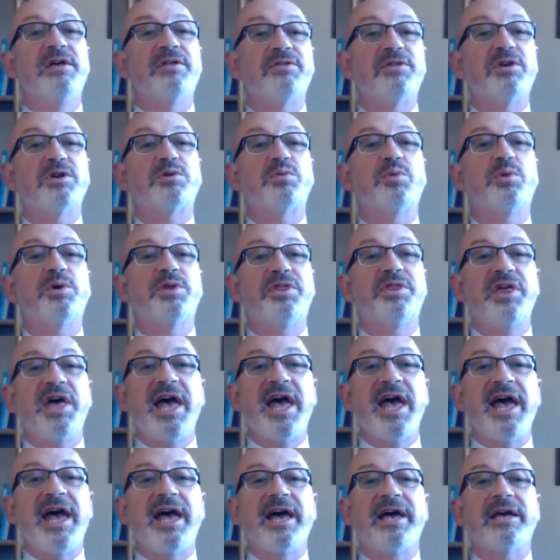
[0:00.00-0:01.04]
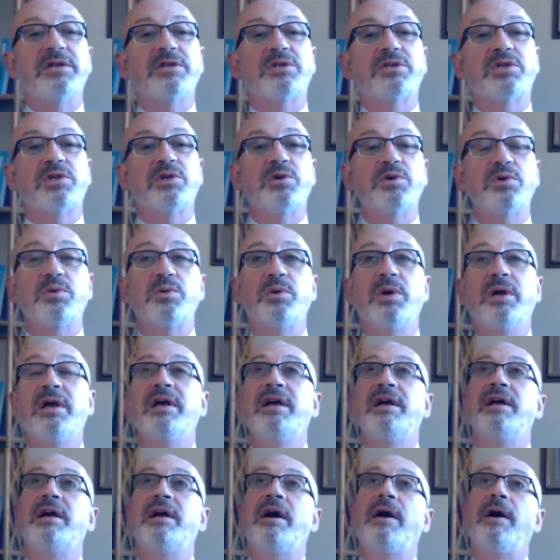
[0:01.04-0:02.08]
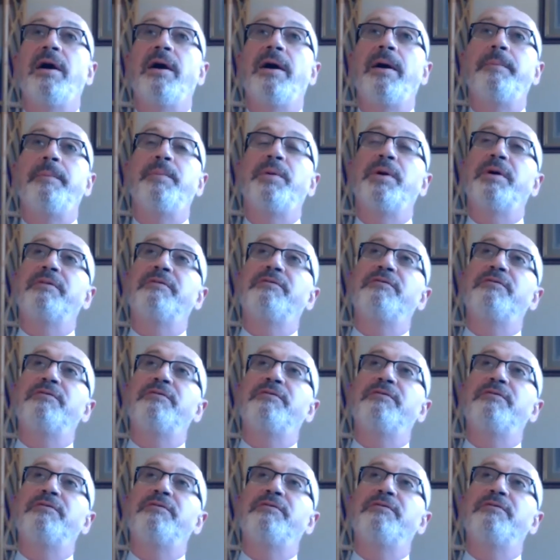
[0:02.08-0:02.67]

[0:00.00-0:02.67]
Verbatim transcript: that were there to um,